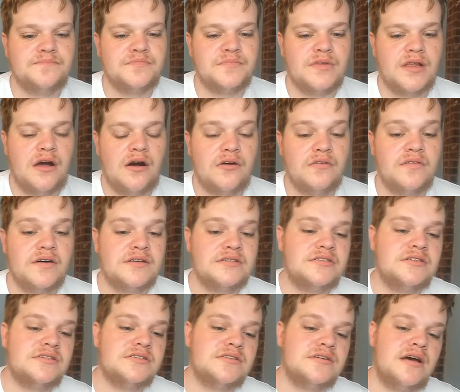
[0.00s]

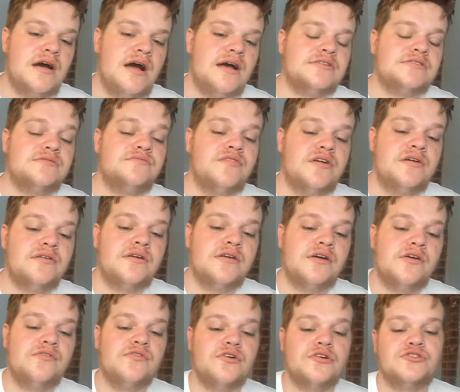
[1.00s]
Aston Villa. I'm going to
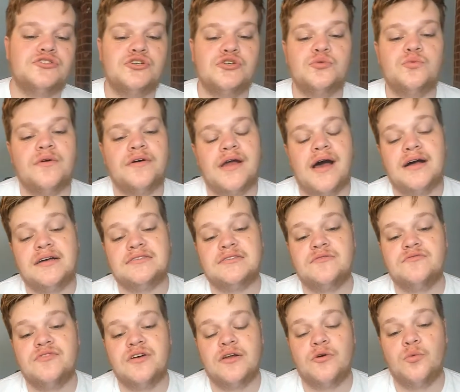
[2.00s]
go for a 2-1
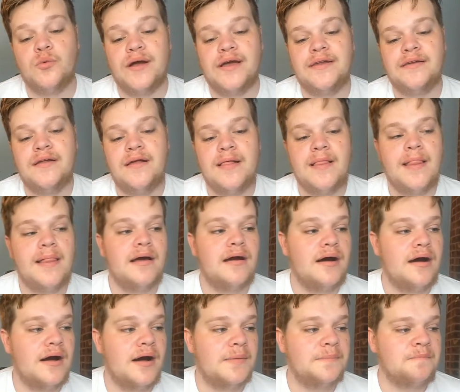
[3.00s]
Aston Villa win.
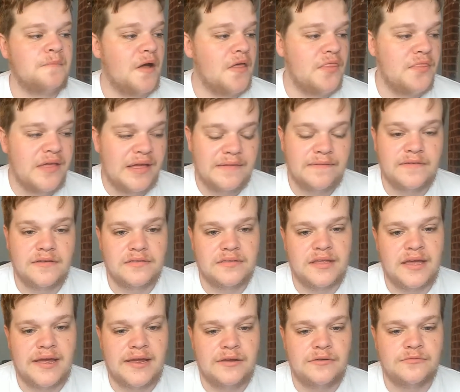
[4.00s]
I think that
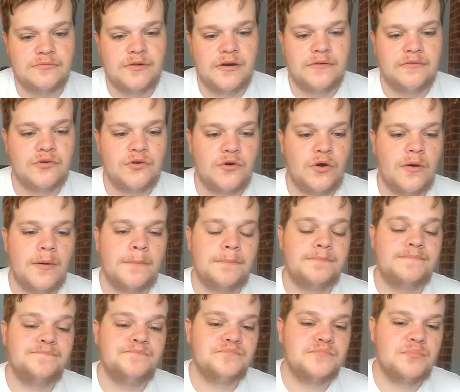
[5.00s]
they have got
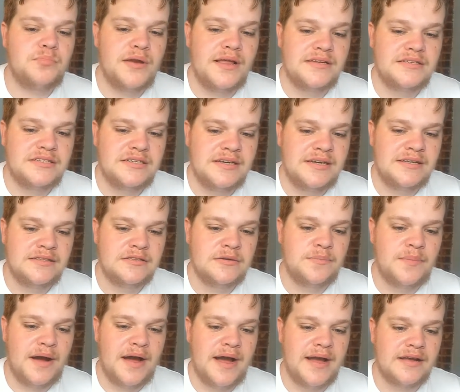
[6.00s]
plenty in the
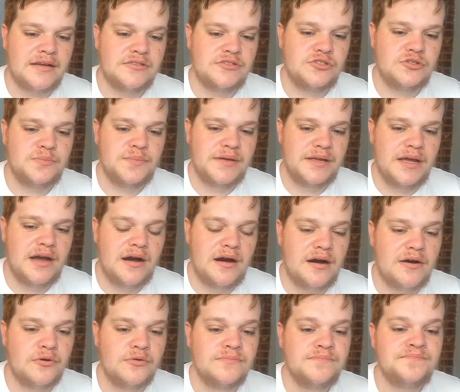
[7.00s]
bag to beat
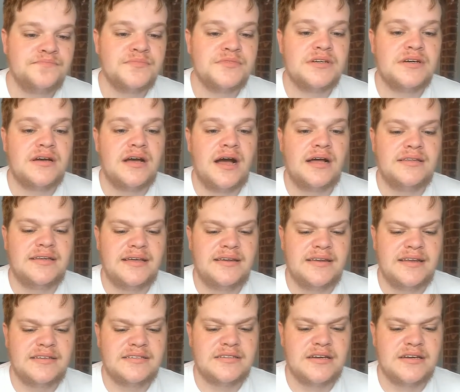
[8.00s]
Hull. And then there's a